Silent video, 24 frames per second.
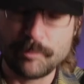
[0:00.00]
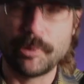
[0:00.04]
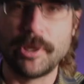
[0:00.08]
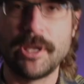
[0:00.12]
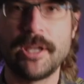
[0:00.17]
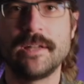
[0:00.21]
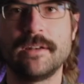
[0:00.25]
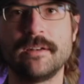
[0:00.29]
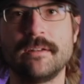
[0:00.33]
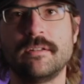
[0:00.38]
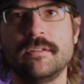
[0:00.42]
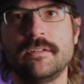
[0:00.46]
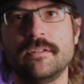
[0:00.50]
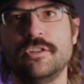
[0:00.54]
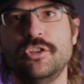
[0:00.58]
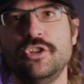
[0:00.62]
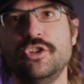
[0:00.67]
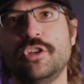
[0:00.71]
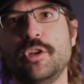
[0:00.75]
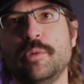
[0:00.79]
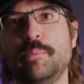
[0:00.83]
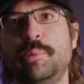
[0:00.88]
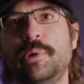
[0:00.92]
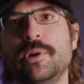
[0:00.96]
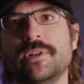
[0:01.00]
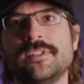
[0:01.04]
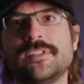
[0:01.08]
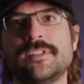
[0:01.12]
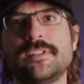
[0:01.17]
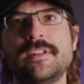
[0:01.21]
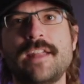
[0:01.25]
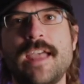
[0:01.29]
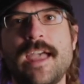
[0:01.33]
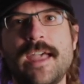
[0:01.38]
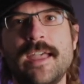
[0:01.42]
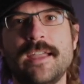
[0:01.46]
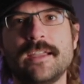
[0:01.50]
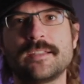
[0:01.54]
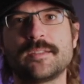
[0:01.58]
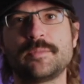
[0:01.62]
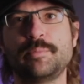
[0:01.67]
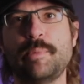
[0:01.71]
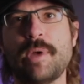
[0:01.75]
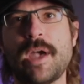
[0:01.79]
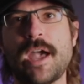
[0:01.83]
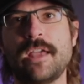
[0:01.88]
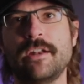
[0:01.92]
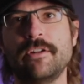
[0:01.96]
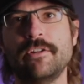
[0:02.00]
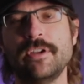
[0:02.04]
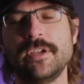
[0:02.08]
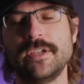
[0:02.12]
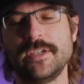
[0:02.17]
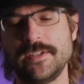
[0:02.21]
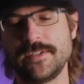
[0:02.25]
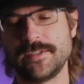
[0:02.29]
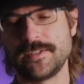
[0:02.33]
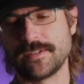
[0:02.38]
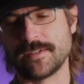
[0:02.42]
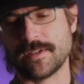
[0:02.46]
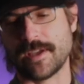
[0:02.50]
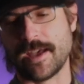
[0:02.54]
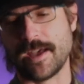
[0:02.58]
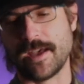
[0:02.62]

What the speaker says: but you could put snacks, batteries,